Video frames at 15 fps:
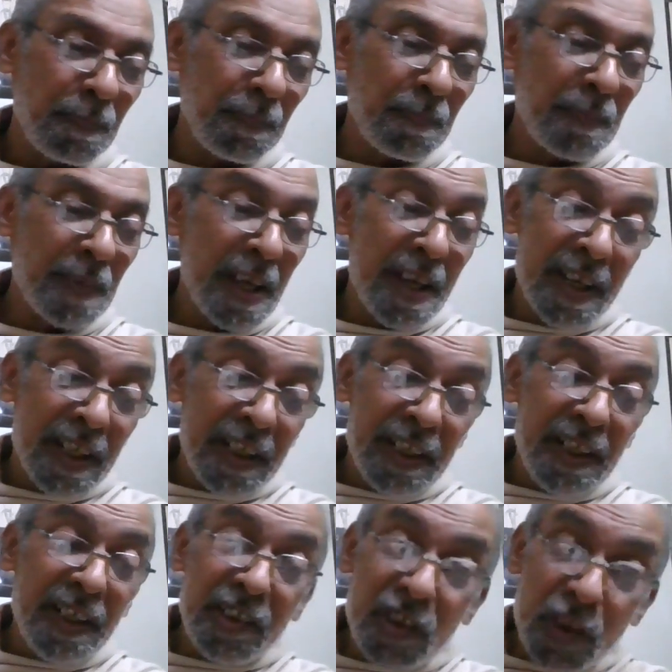
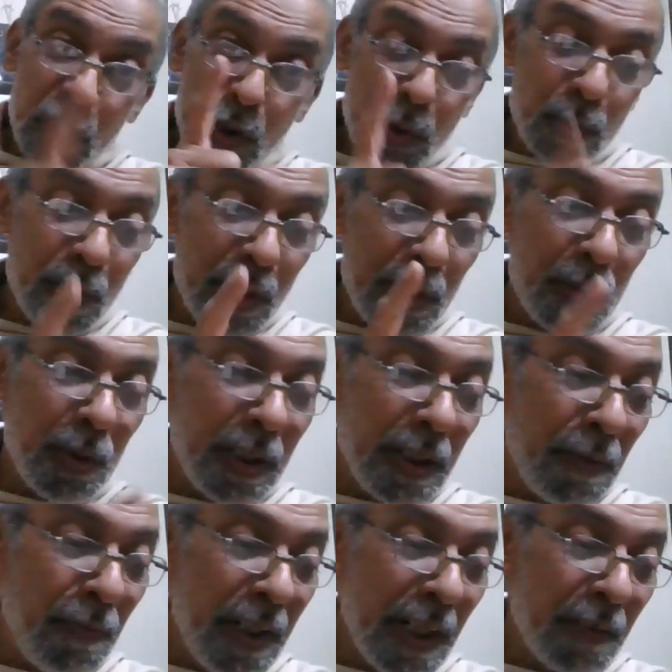He is sure to
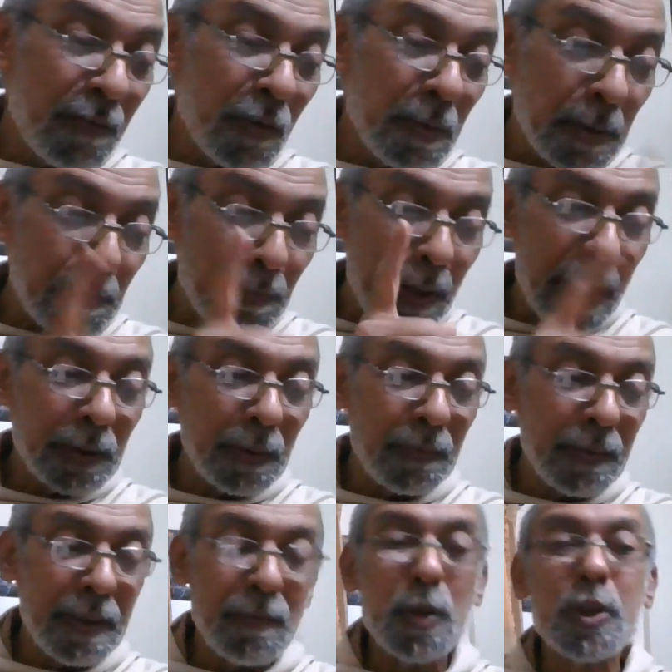deviate from the path
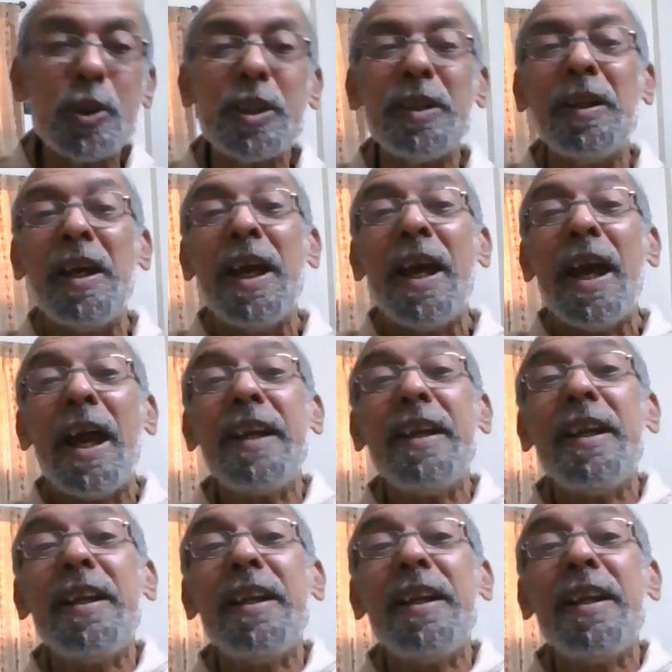of devotion and